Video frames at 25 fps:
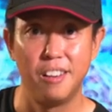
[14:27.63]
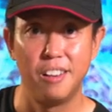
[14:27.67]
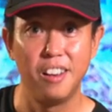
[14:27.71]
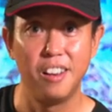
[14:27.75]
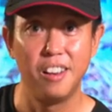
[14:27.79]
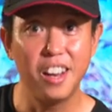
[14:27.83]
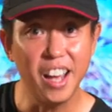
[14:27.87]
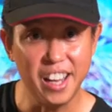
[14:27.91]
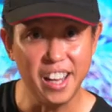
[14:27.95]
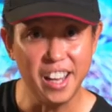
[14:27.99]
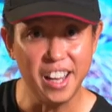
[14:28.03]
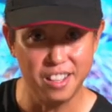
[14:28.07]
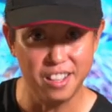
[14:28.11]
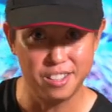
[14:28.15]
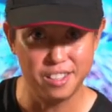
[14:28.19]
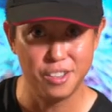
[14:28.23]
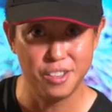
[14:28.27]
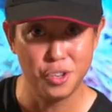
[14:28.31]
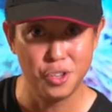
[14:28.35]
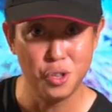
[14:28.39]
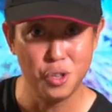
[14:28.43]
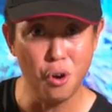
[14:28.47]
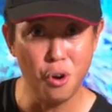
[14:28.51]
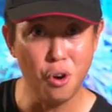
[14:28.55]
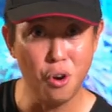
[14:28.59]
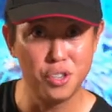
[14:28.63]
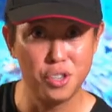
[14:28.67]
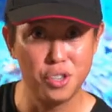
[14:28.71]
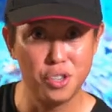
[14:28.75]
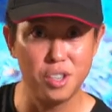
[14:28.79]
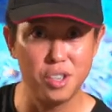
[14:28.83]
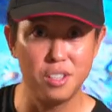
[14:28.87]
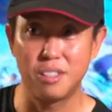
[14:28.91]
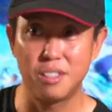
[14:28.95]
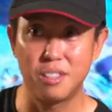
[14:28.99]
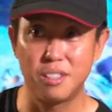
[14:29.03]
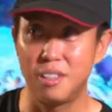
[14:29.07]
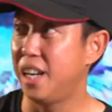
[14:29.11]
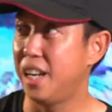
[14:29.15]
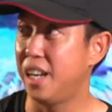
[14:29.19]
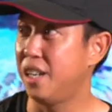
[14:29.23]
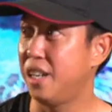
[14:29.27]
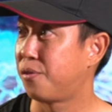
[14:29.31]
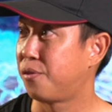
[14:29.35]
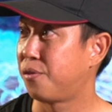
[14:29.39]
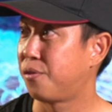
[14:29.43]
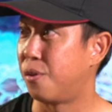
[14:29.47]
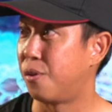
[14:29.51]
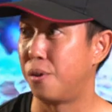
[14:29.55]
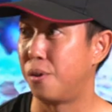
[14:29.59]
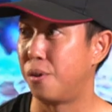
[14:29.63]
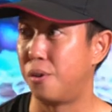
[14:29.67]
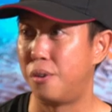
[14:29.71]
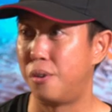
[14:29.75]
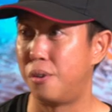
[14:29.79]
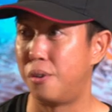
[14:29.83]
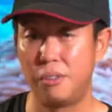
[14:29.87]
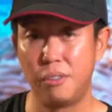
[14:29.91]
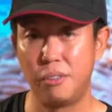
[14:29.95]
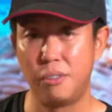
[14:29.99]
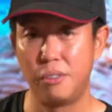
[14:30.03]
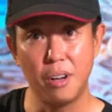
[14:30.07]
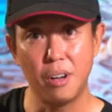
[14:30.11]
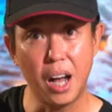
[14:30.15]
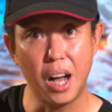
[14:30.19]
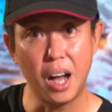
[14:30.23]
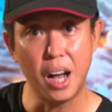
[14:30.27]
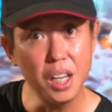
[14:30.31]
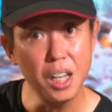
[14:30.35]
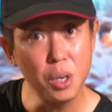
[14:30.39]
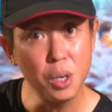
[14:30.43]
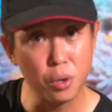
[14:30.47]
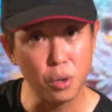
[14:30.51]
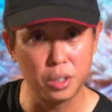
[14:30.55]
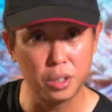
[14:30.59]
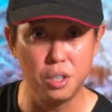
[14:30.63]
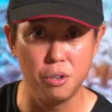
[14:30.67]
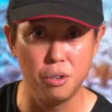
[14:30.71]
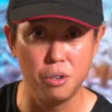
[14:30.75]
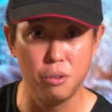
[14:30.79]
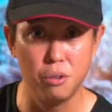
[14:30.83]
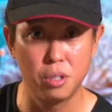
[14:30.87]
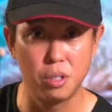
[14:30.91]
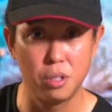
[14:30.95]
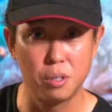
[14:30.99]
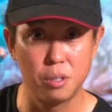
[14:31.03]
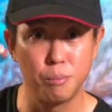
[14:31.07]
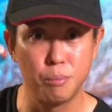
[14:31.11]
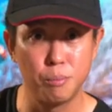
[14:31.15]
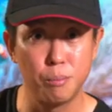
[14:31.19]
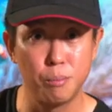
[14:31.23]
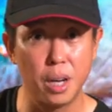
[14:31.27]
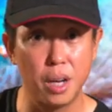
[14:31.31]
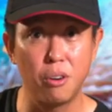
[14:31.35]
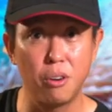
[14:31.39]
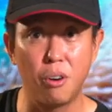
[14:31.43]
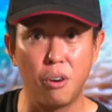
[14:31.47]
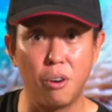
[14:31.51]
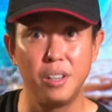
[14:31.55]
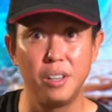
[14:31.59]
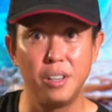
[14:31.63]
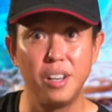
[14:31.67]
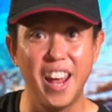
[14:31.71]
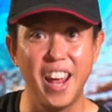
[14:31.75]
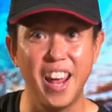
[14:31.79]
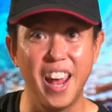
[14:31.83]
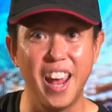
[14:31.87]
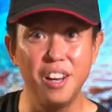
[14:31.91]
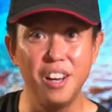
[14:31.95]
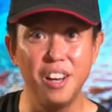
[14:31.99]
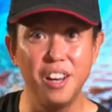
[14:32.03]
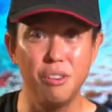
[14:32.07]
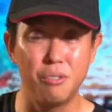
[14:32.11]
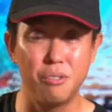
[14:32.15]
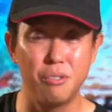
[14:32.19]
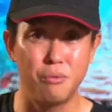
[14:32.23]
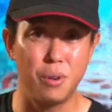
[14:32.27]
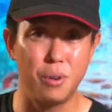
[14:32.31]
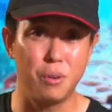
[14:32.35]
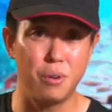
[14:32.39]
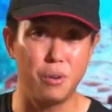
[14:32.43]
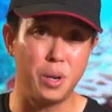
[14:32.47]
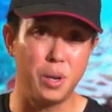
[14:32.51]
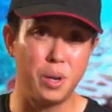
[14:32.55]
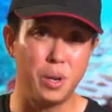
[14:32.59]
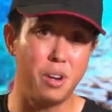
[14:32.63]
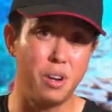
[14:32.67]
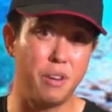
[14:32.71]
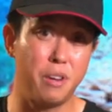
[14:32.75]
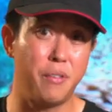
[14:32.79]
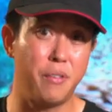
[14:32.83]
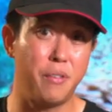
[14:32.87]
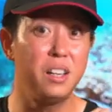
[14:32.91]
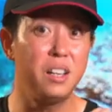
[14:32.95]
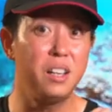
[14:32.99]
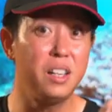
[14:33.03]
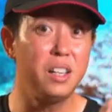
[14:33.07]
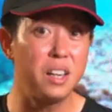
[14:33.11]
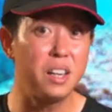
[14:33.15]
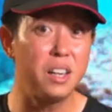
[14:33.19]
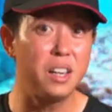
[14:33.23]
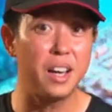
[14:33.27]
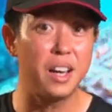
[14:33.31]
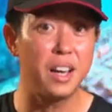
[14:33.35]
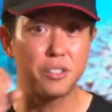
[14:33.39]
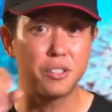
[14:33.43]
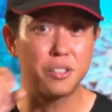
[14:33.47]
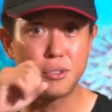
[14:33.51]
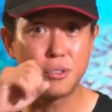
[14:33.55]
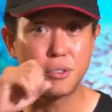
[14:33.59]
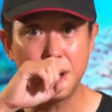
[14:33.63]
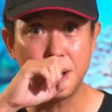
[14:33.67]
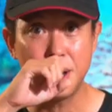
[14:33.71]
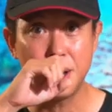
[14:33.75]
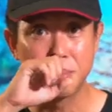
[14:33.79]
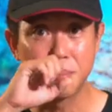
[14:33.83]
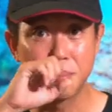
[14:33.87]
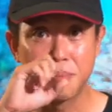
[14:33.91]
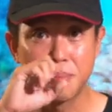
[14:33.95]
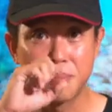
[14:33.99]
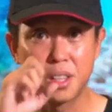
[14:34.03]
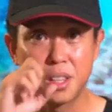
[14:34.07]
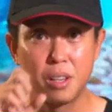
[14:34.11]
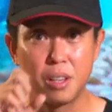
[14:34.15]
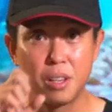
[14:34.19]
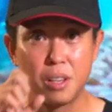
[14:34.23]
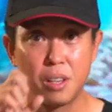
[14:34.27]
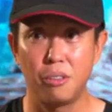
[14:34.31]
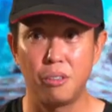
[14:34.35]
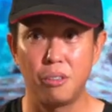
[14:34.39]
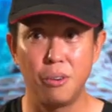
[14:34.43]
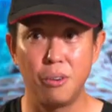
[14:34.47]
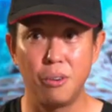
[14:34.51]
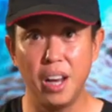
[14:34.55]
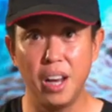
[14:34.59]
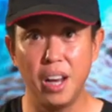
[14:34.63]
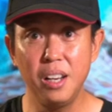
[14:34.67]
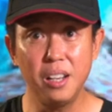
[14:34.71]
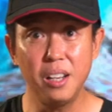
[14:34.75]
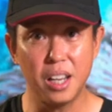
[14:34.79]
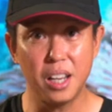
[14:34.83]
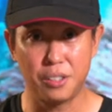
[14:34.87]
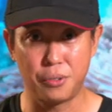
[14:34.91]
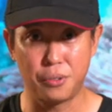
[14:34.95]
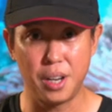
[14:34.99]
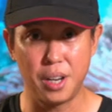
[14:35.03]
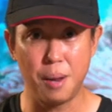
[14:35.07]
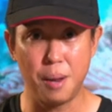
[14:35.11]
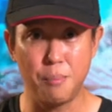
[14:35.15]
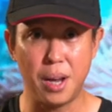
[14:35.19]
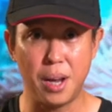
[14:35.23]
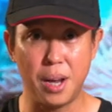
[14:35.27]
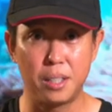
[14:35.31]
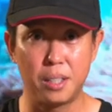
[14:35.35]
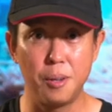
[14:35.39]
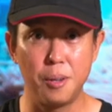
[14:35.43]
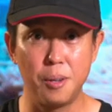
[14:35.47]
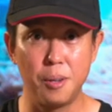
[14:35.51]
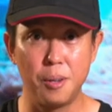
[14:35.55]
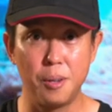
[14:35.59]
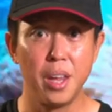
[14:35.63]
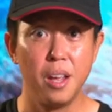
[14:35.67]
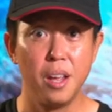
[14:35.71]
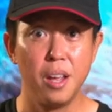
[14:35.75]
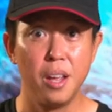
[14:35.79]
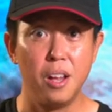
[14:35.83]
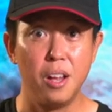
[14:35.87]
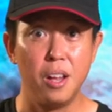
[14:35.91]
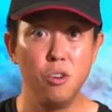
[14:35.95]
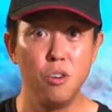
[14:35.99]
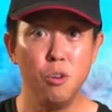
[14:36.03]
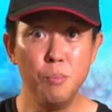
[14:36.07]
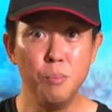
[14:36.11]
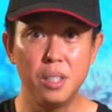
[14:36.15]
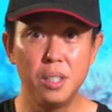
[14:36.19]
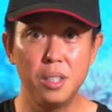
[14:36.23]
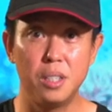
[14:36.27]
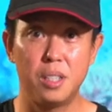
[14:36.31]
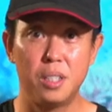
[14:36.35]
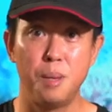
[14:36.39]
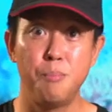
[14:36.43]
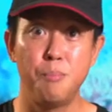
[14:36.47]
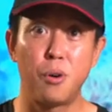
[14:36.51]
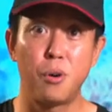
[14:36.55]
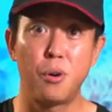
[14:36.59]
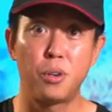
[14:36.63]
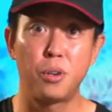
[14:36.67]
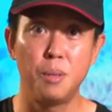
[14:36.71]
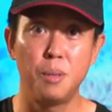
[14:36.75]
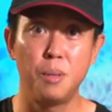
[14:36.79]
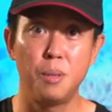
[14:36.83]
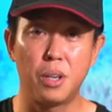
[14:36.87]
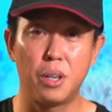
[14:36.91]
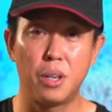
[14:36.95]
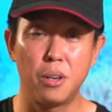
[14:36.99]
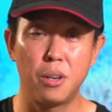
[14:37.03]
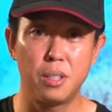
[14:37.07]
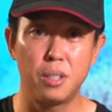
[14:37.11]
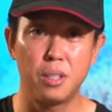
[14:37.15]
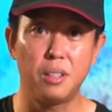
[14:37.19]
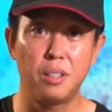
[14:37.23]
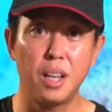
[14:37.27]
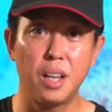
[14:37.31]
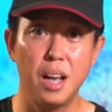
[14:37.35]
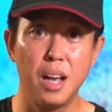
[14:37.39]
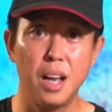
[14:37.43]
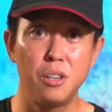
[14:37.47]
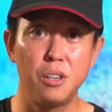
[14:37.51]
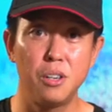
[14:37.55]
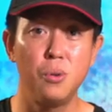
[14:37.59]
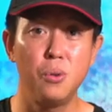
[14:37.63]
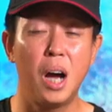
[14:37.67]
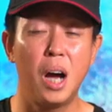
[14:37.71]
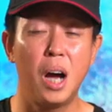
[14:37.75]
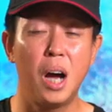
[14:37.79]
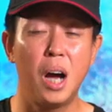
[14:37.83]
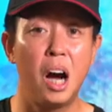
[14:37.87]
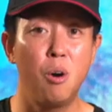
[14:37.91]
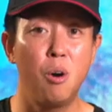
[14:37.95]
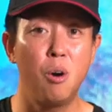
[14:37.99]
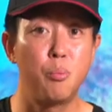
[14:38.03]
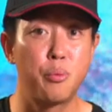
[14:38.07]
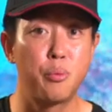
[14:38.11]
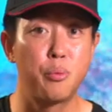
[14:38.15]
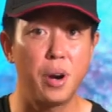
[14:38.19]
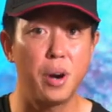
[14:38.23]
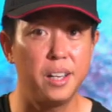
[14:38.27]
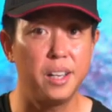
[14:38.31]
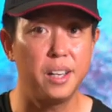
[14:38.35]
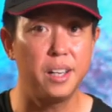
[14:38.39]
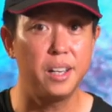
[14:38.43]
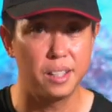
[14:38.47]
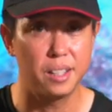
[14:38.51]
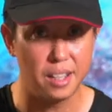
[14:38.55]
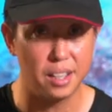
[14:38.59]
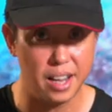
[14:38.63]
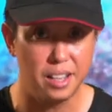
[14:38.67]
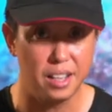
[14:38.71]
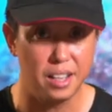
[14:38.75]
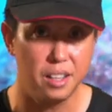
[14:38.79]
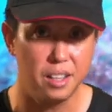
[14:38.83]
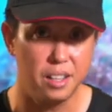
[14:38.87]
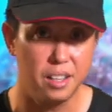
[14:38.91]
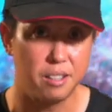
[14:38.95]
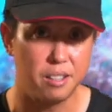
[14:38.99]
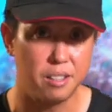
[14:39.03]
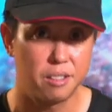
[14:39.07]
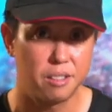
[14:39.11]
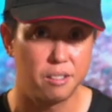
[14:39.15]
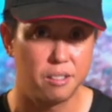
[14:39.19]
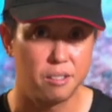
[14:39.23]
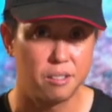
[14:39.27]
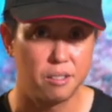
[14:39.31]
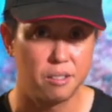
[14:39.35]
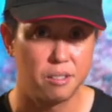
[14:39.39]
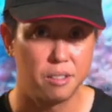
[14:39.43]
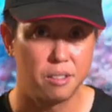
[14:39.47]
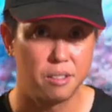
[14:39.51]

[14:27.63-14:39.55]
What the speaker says: lights, not just lights for underwater use, but on land, when you have LED lights, right? Or any lights for that matter. Lumens is important because it tells you how bright a light is.